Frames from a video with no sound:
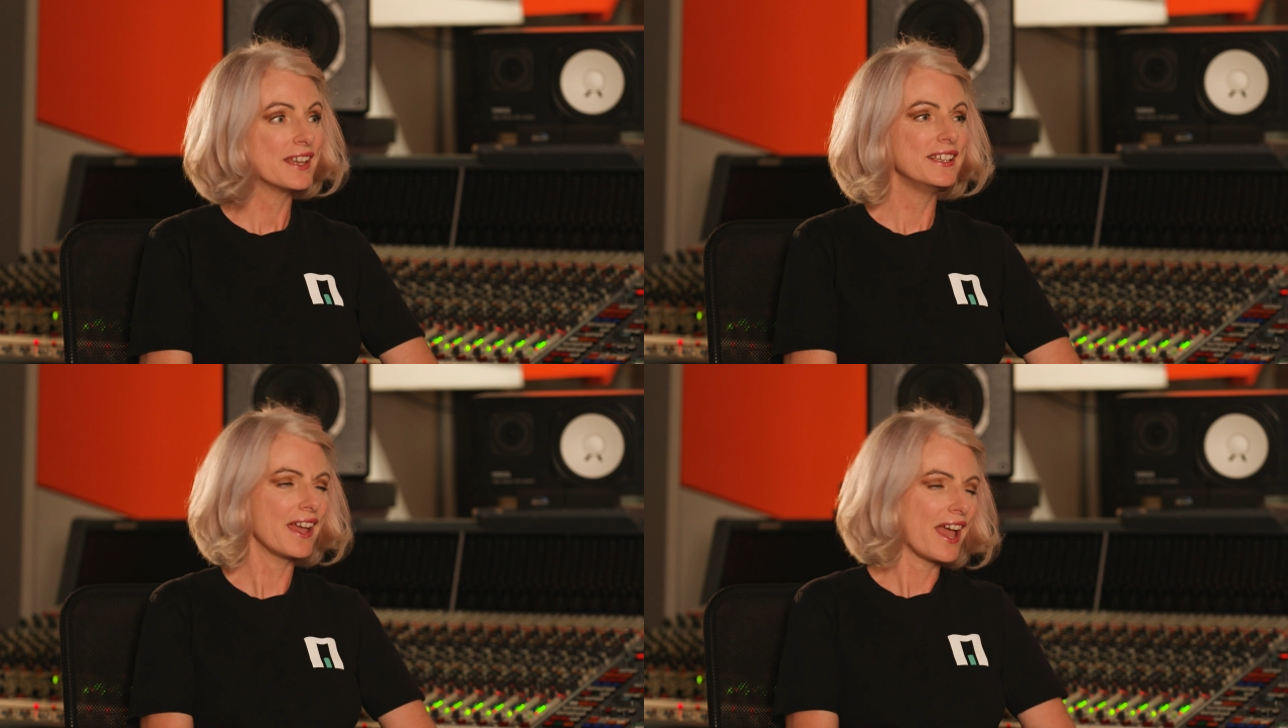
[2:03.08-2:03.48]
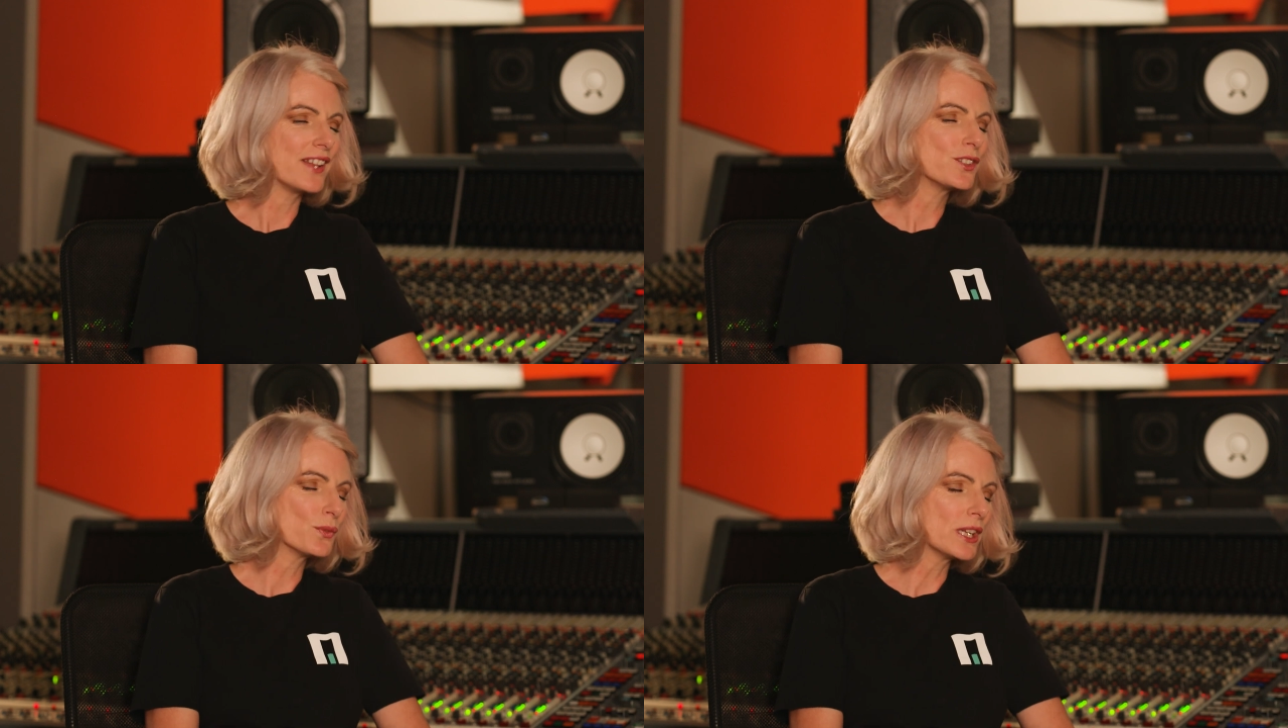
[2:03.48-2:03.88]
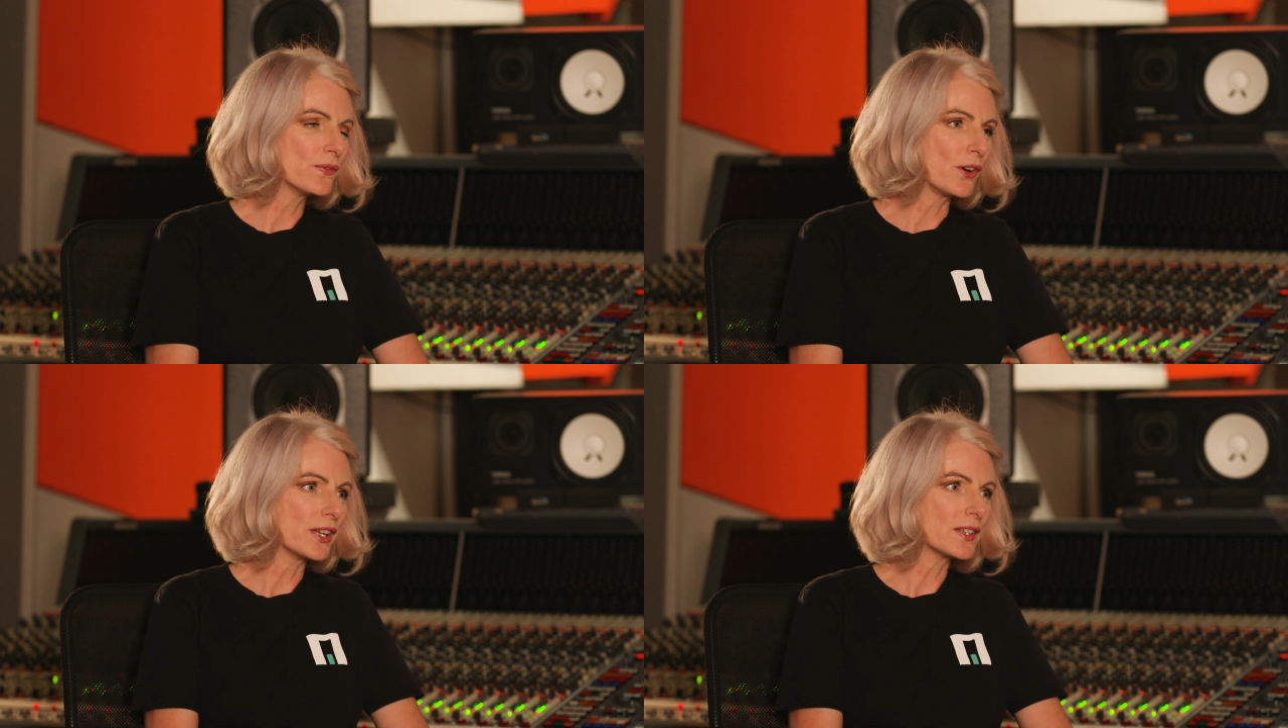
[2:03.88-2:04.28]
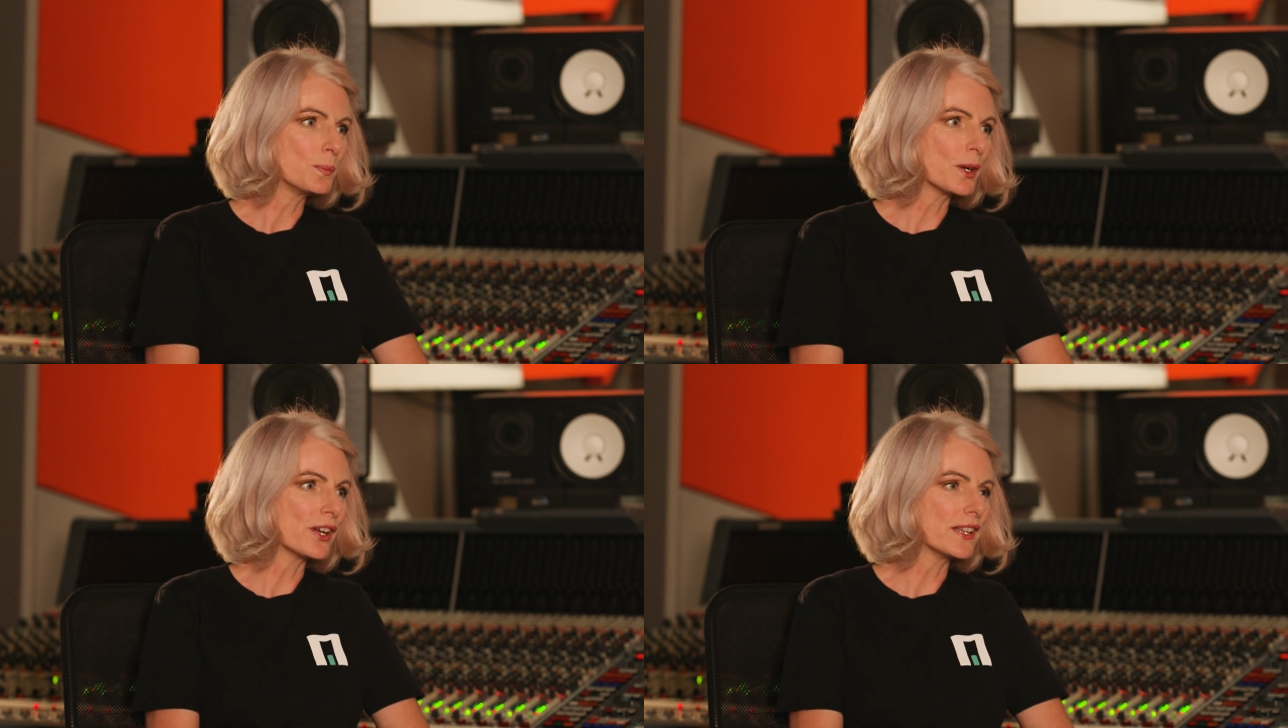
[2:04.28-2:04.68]
Yeah, it's a real fun
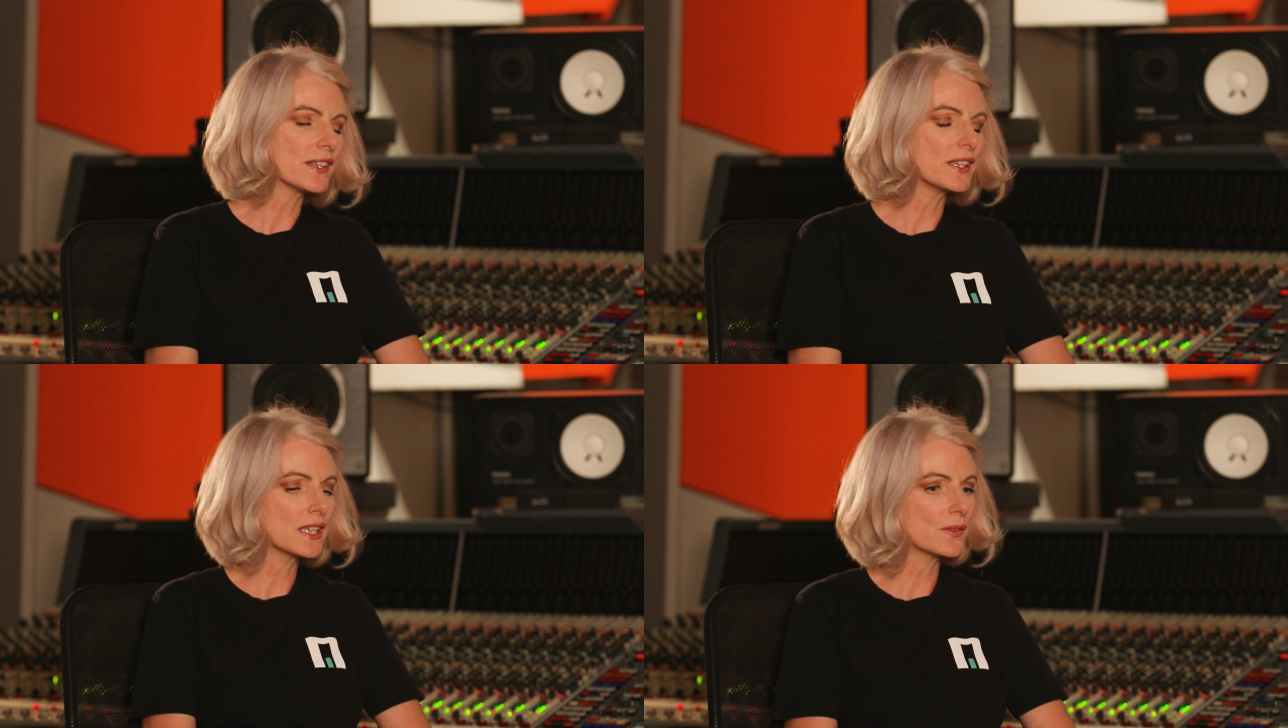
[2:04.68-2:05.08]
experience and